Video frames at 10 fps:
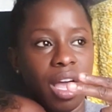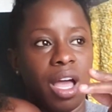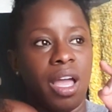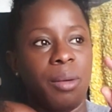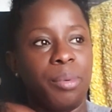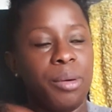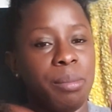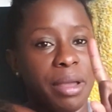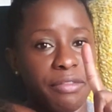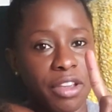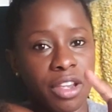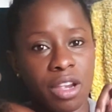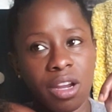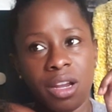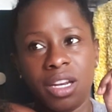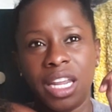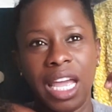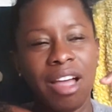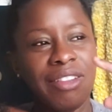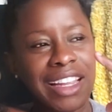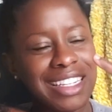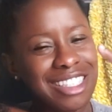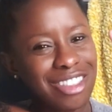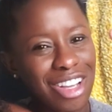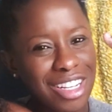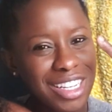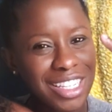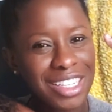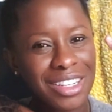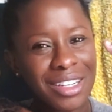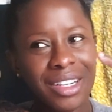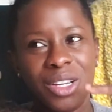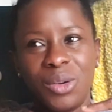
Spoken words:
I put my finger. They have like this tongue cleaner,